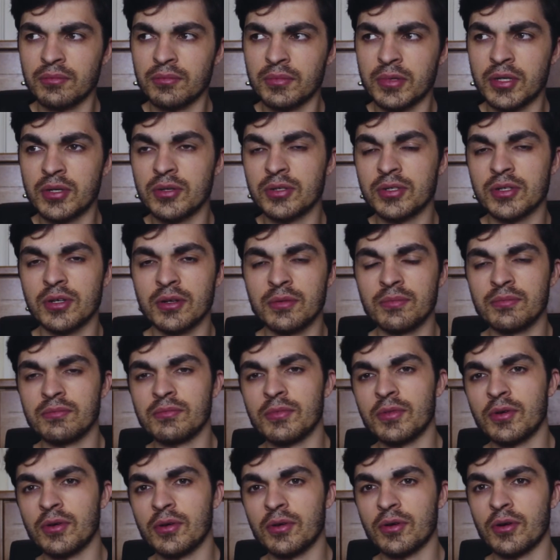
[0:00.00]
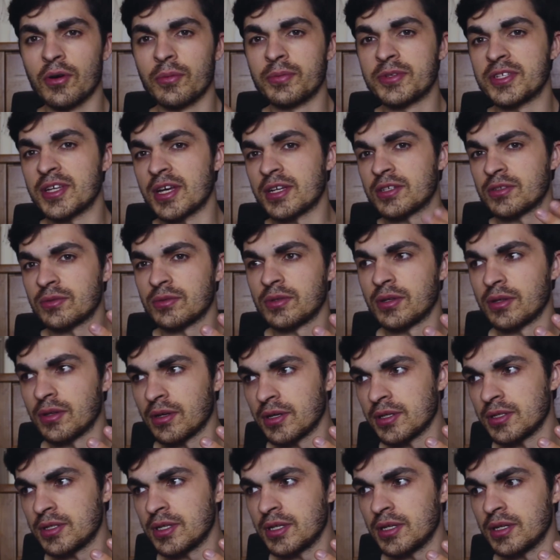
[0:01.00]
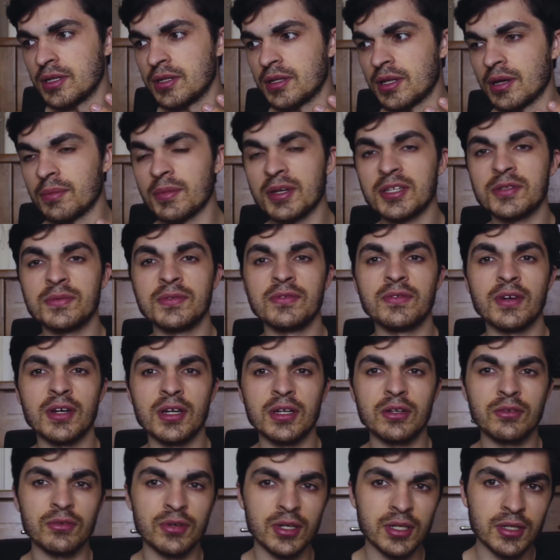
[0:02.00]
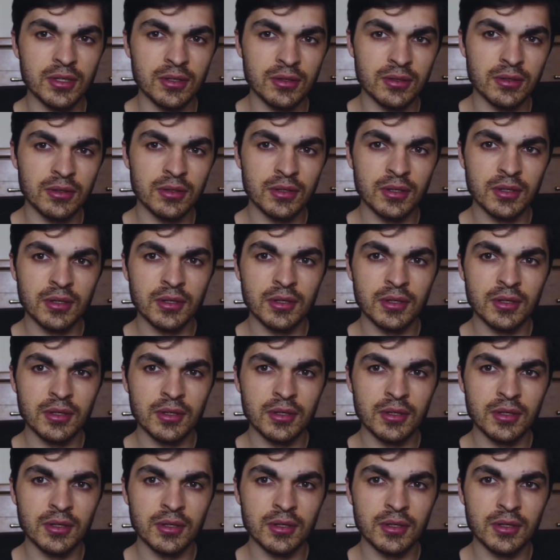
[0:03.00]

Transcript: because I'm obsessed with an idea, that makes me very critical,